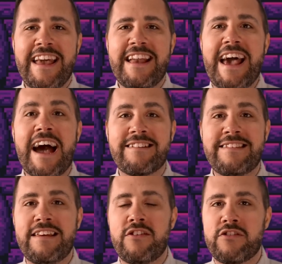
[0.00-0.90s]
it acts
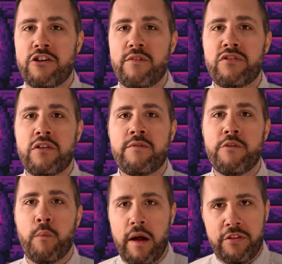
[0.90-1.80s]
in the service of
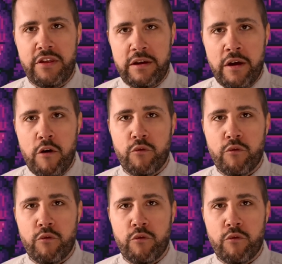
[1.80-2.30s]
the wealthy